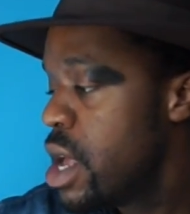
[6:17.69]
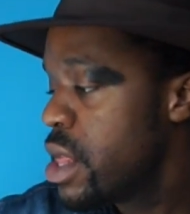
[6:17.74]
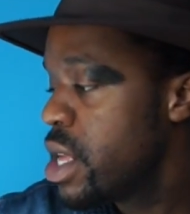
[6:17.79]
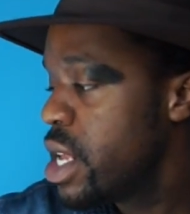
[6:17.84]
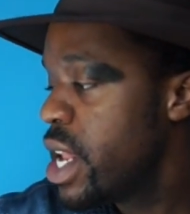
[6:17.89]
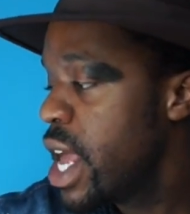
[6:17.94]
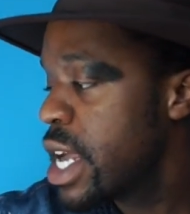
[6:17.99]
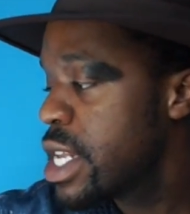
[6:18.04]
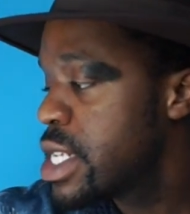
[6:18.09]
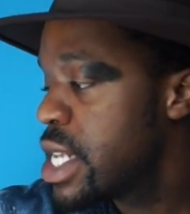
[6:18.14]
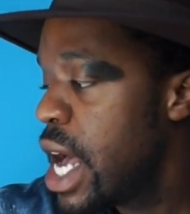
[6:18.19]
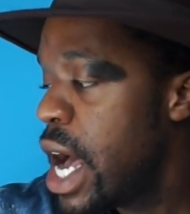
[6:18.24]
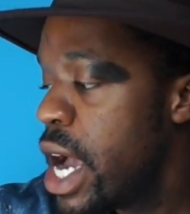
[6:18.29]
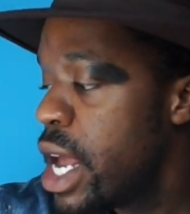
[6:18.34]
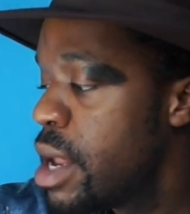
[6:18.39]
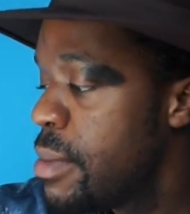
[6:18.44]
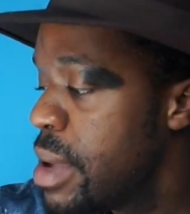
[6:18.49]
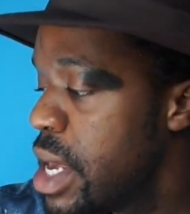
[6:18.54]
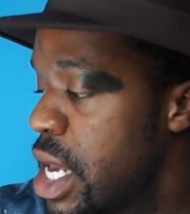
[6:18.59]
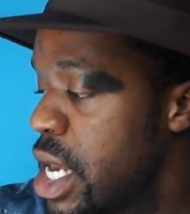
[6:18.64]
The next
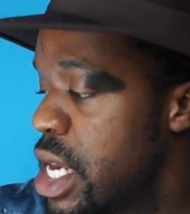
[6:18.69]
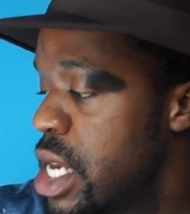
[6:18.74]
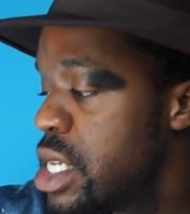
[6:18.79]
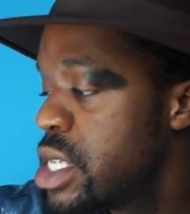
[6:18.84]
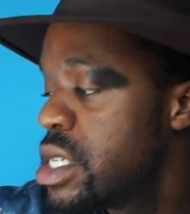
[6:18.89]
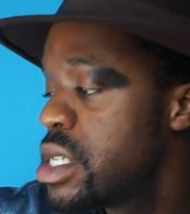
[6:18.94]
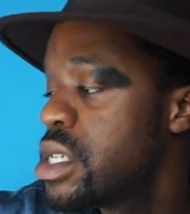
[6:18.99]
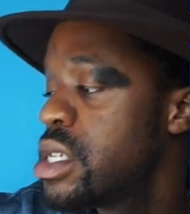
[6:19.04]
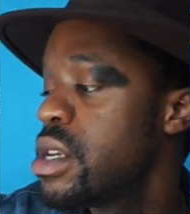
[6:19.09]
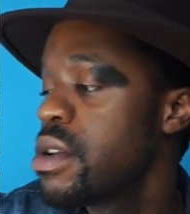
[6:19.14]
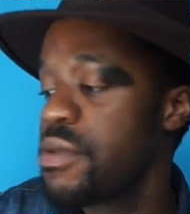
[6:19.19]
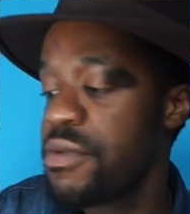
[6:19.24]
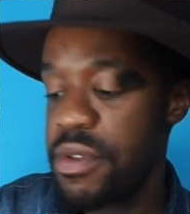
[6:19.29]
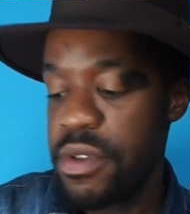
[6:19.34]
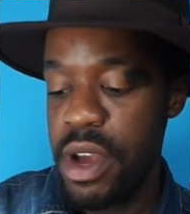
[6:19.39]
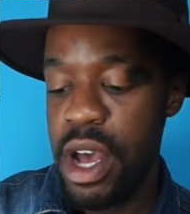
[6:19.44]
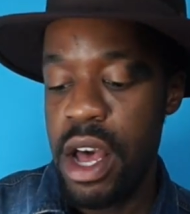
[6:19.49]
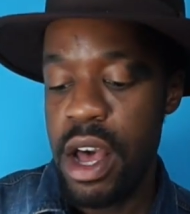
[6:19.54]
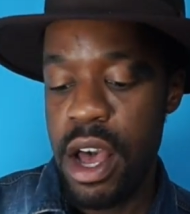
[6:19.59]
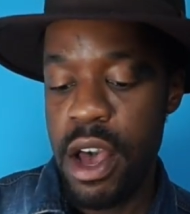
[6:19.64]
item is
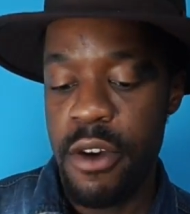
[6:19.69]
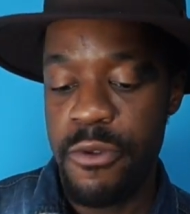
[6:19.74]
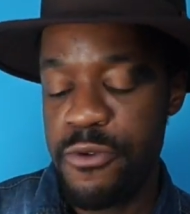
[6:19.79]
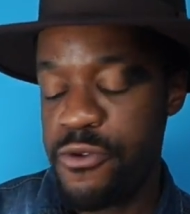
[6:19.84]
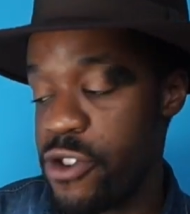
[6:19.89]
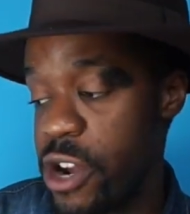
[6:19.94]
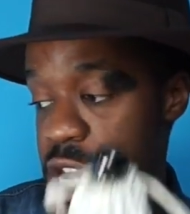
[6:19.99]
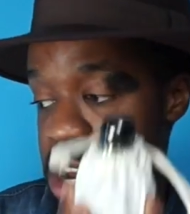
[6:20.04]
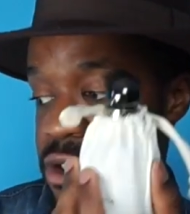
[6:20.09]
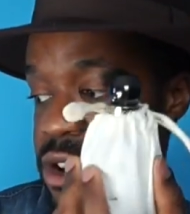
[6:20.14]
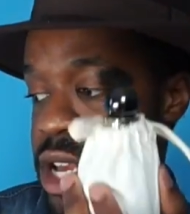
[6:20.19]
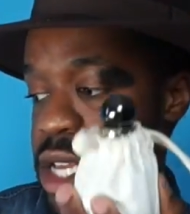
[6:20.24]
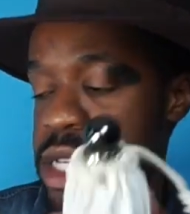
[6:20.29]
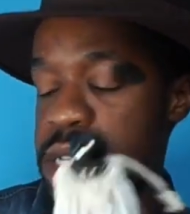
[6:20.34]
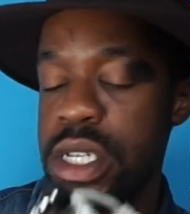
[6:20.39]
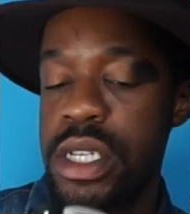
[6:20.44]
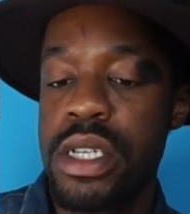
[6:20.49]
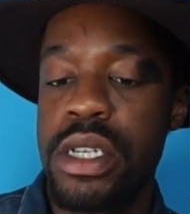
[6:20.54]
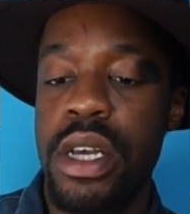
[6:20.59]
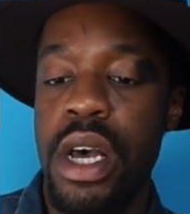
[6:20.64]
a
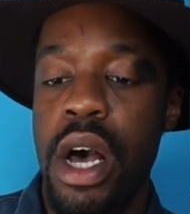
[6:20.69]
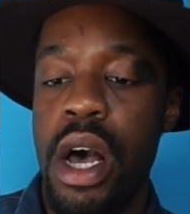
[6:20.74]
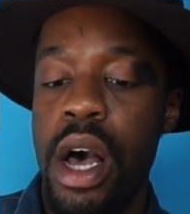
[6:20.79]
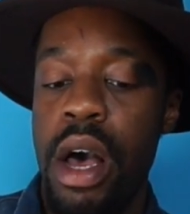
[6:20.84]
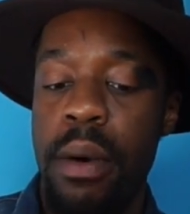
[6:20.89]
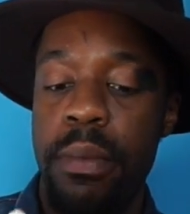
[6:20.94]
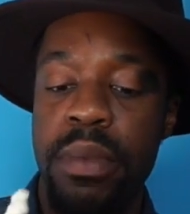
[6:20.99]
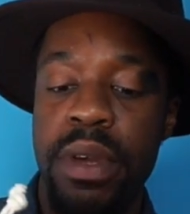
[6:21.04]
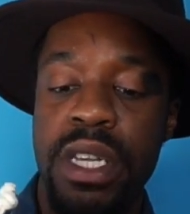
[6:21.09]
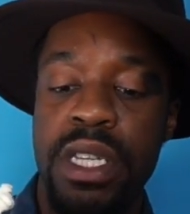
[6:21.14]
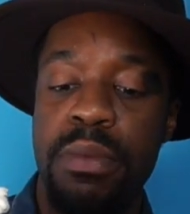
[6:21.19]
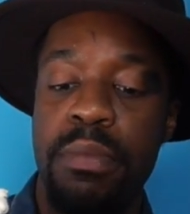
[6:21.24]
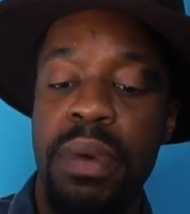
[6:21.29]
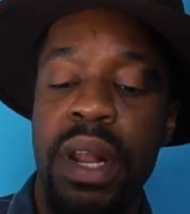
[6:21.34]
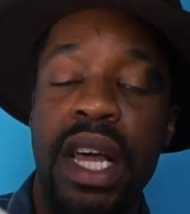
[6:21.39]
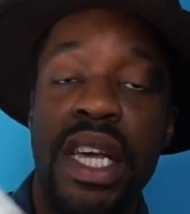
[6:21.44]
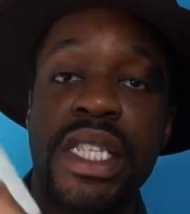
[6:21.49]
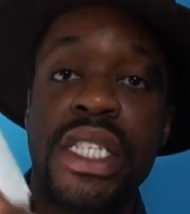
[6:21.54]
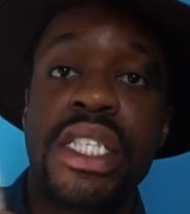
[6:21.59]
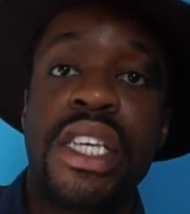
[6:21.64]
fragrance, um, this
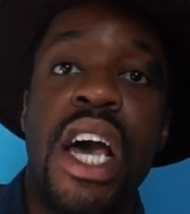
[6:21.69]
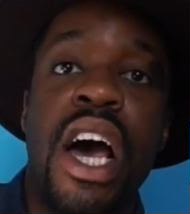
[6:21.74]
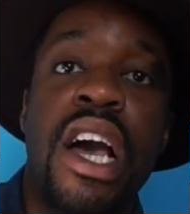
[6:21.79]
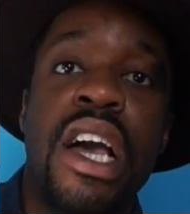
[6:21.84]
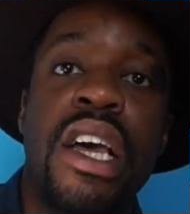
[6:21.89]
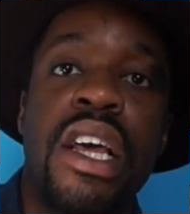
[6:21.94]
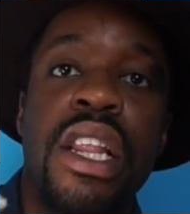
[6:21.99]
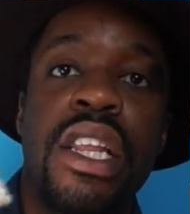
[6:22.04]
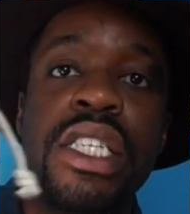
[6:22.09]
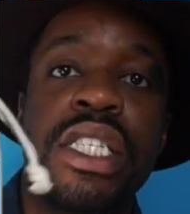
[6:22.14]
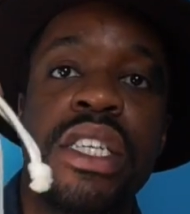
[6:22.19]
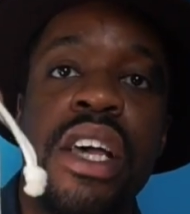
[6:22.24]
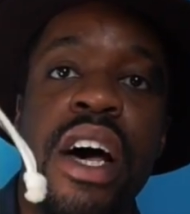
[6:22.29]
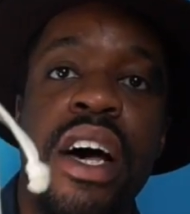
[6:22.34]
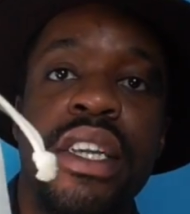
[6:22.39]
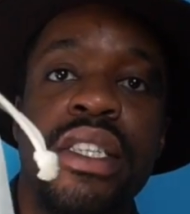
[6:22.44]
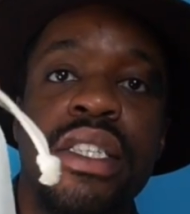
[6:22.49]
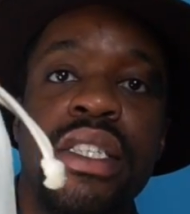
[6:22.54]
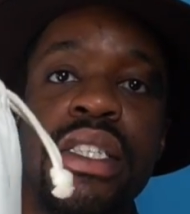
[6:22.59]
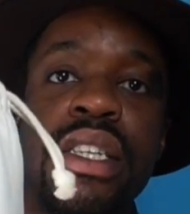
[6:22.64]
Balenciaga
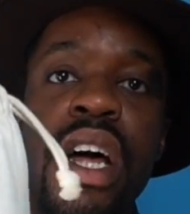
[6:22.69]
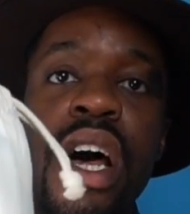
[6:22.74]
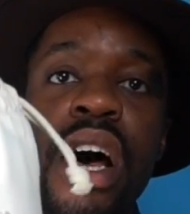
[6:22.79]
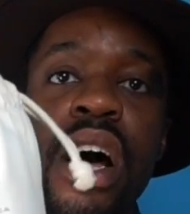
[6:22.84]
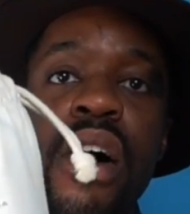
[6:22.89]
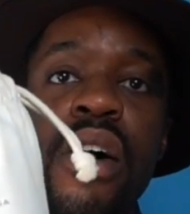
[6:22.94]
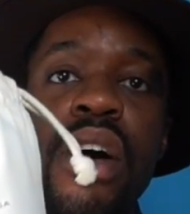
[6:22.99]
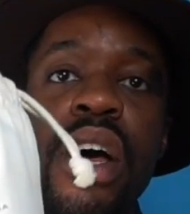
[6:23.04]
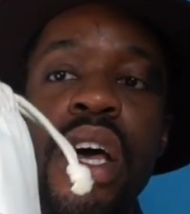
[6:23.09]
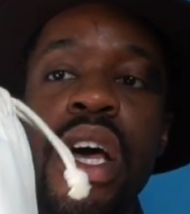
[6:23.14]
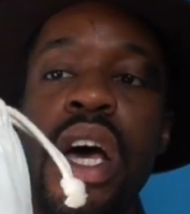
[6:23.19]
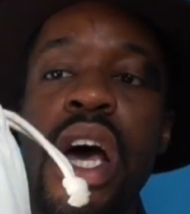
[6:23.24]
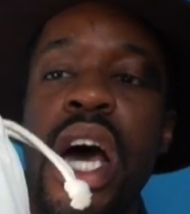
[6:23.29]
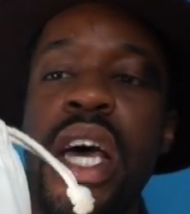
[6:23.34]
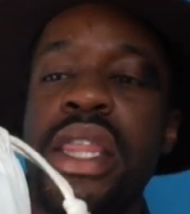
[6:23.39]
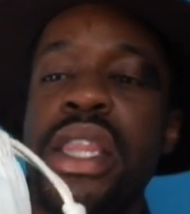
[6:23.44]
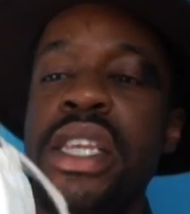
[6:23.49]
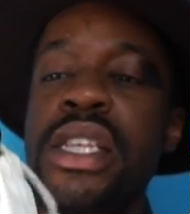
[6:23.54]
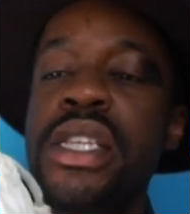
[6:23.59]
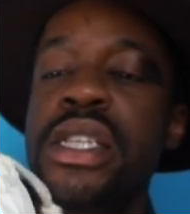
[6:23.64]
L'Essence. Now,
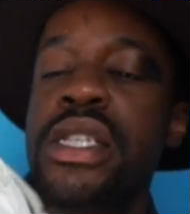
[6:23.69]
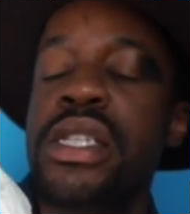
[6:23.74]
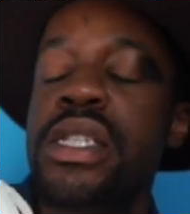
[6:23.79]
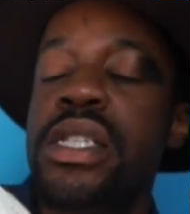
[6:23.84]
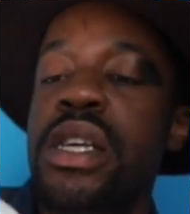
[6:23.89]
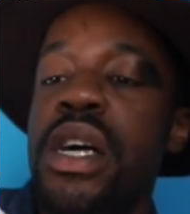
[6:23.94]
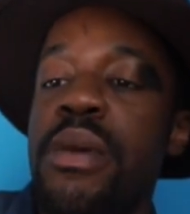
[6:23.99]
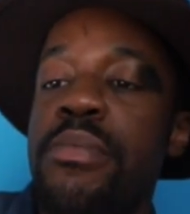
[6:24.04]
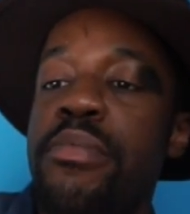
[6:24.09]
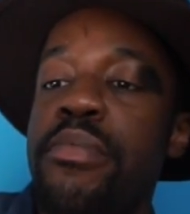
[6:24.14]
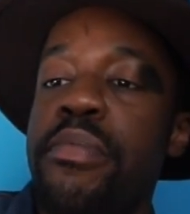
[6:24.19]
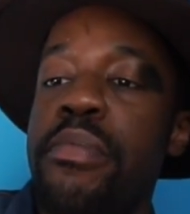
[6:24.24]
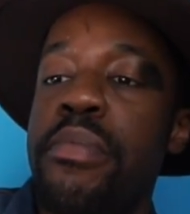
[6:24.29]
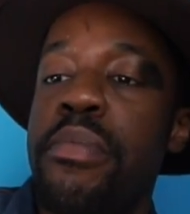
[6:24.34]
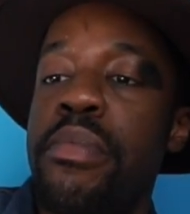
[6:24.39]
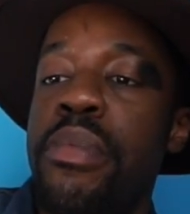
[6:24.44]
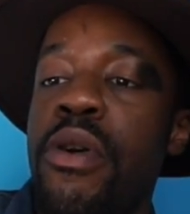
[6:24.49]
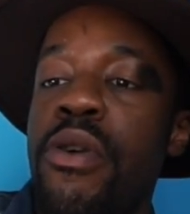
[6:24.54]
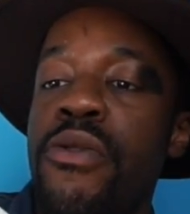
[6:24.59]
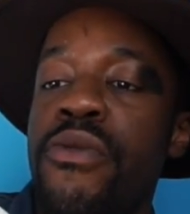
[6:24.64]
I think this is a
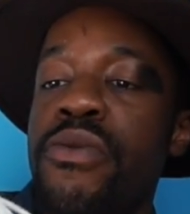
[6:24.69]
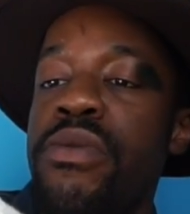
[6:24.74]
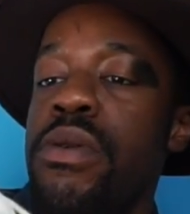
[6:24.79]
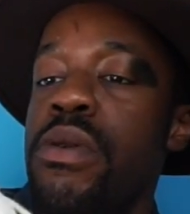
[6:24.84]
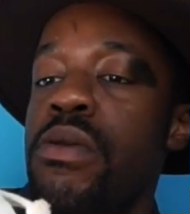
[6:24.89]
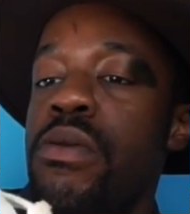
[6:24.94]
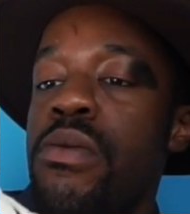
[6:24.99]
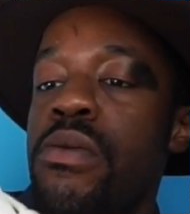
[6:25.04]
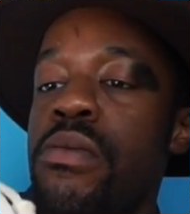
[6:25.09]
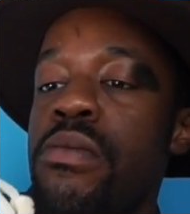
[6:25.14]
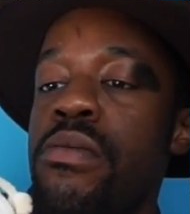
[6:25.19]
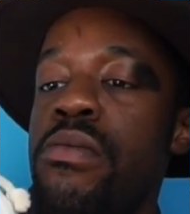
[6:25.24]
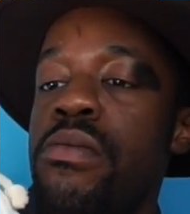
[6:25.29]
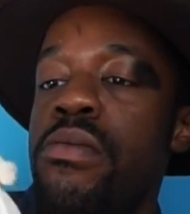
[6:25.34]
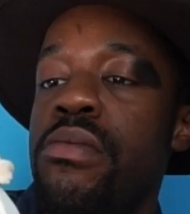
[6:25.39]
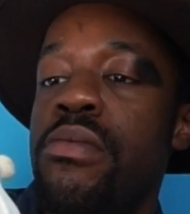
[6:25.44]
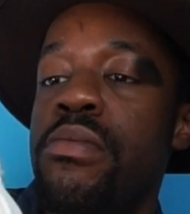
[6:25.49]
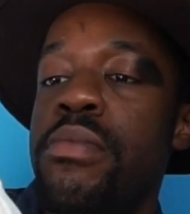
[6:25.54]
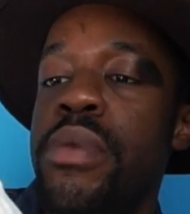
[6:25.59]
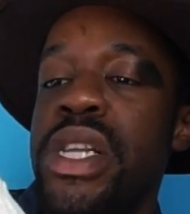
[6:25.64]

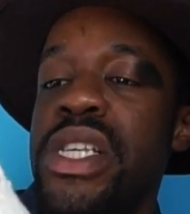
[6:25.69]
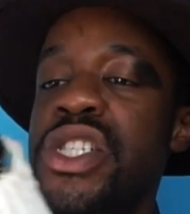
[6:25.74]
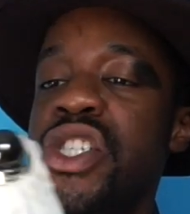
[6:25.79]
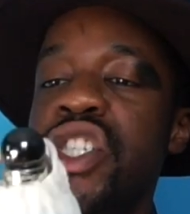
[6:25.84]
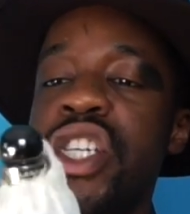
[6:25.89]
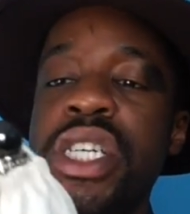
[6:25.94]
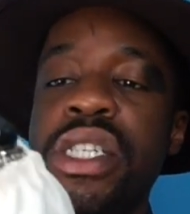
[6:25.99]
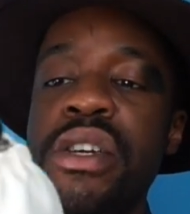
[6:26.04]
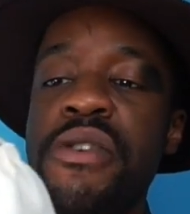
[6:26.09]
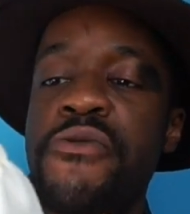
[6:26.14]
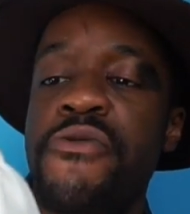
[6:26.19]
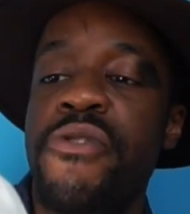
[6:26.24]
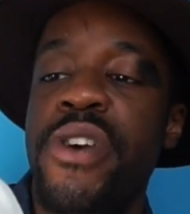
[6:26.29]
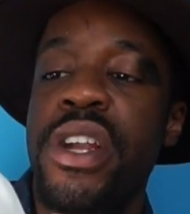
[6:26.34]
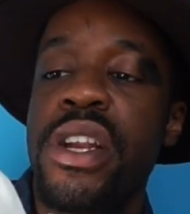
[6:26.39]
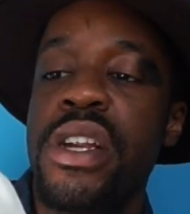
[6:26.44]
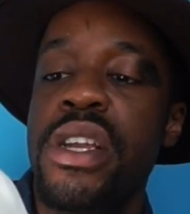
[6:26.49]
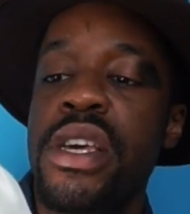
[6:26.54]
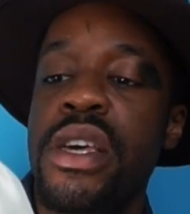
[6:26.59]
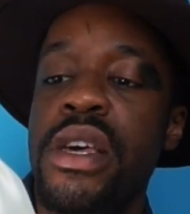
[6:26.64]
perfume, but it's gender
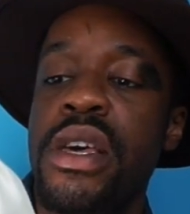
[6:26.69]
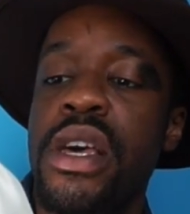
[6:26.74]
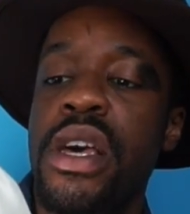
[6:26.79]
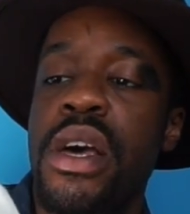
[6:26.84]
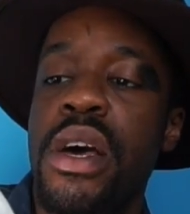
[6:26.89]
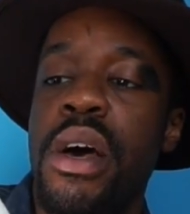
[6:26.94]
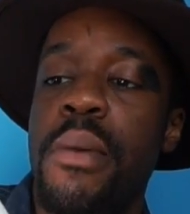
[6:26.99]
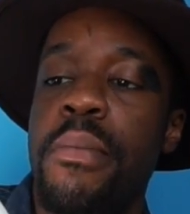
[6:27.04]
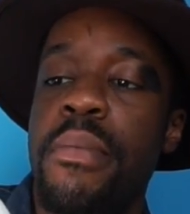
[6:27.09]
friendly.